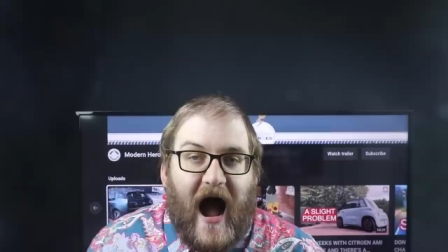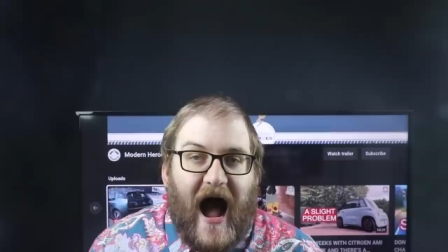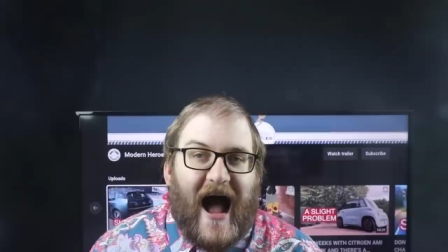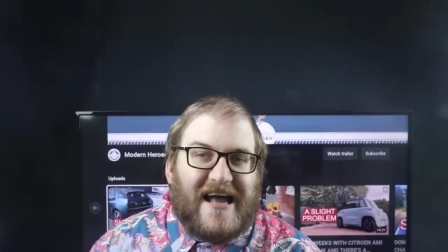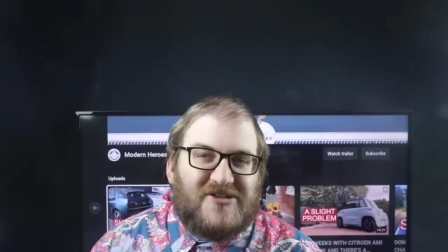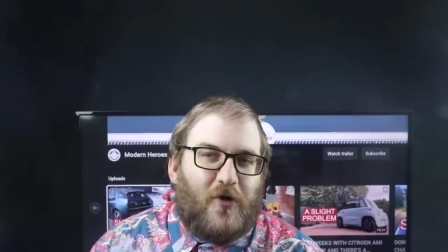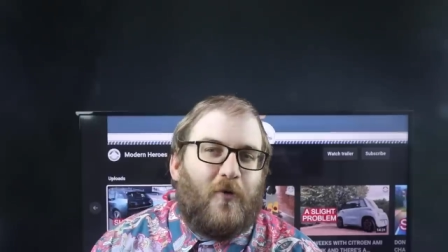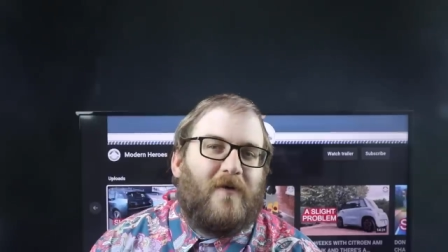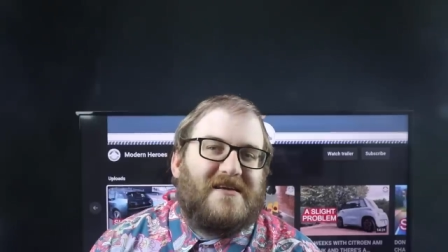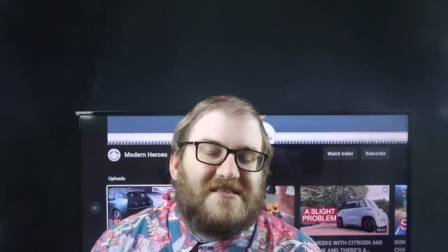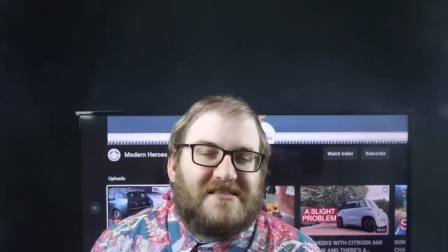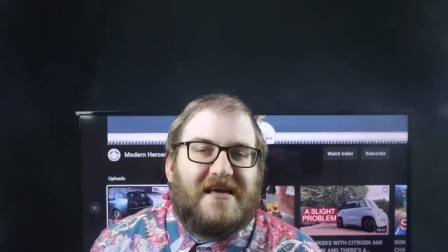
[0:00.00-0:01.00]
As
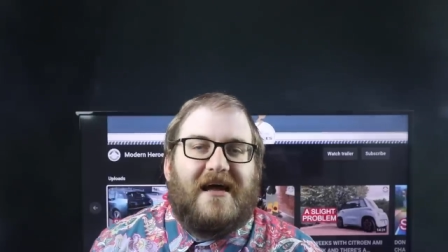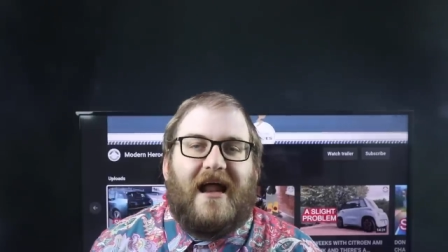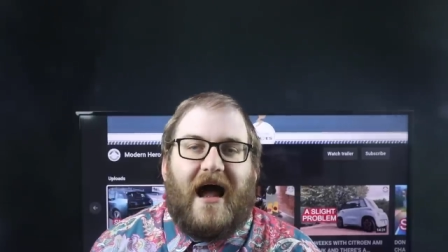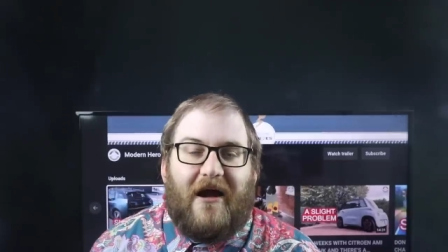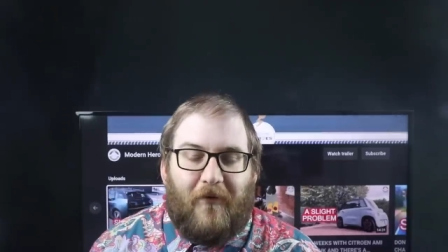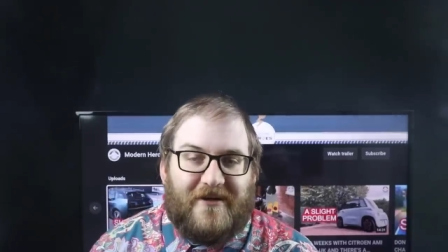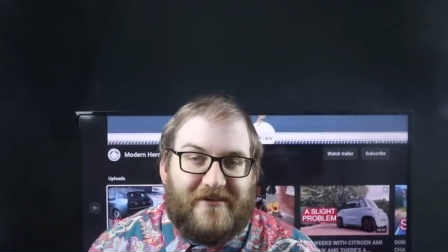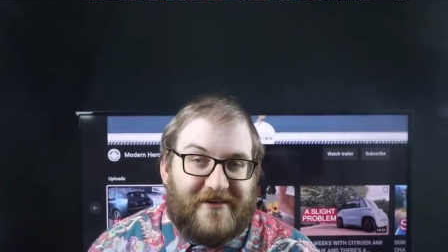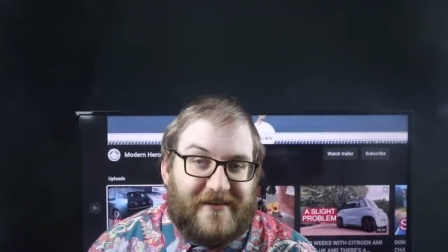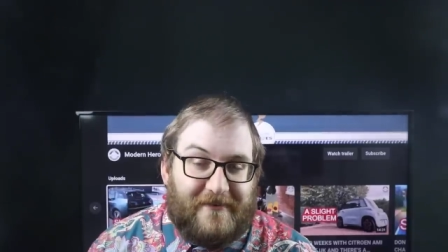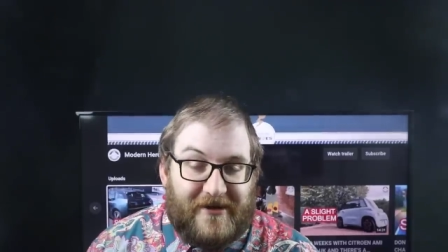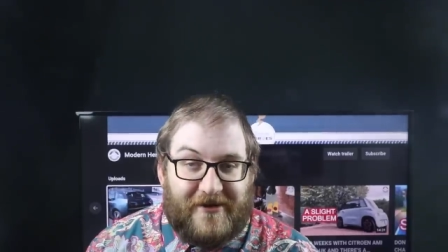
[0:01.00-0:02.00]
always, I want you to
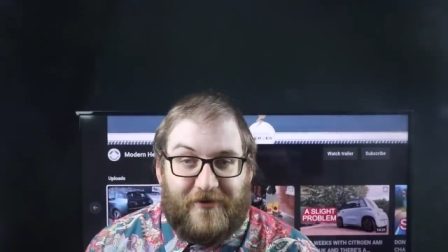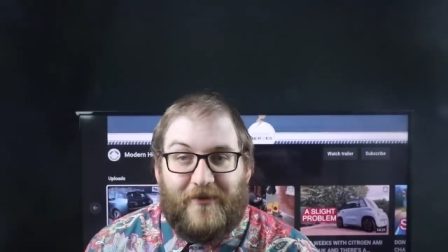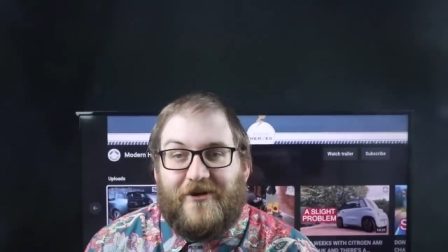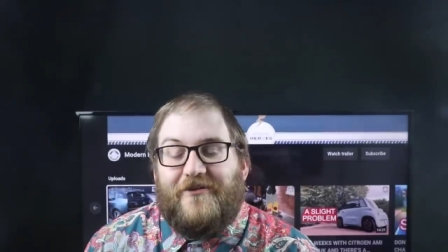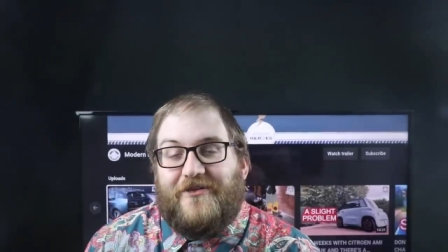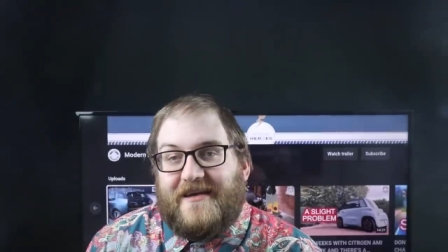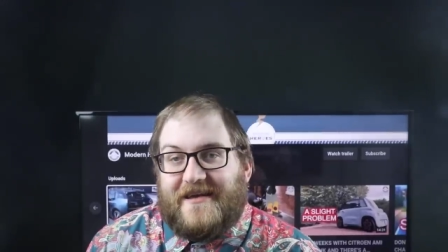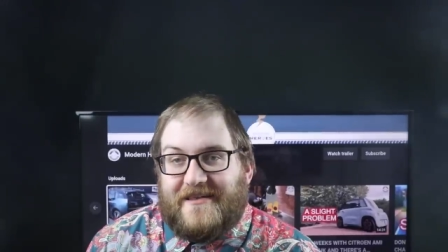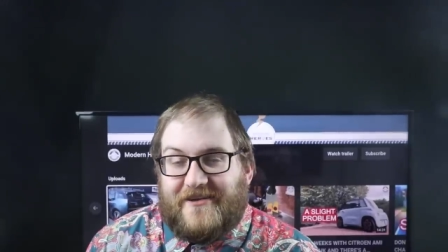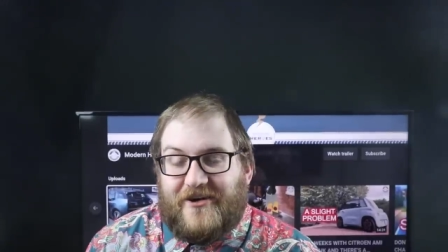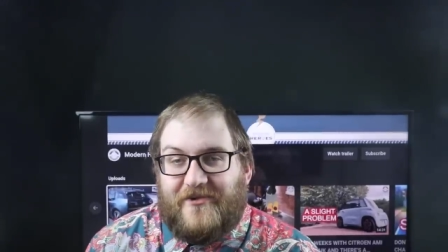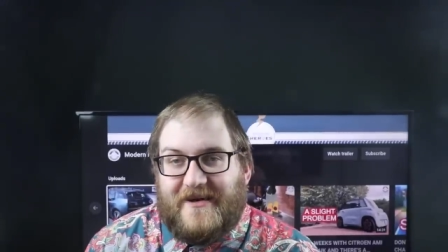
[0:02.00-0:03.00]
let me know what you think in
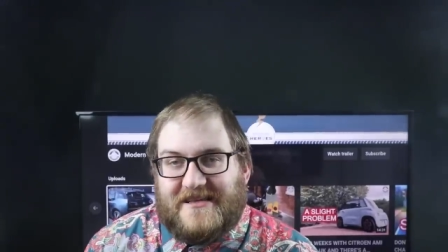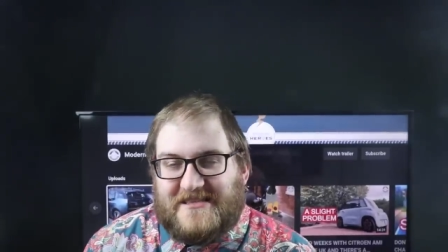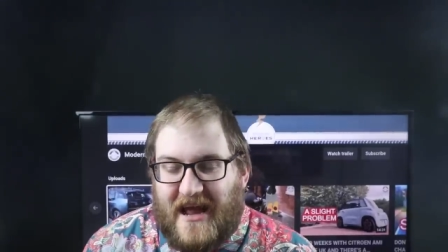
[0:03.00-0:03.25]
the comments.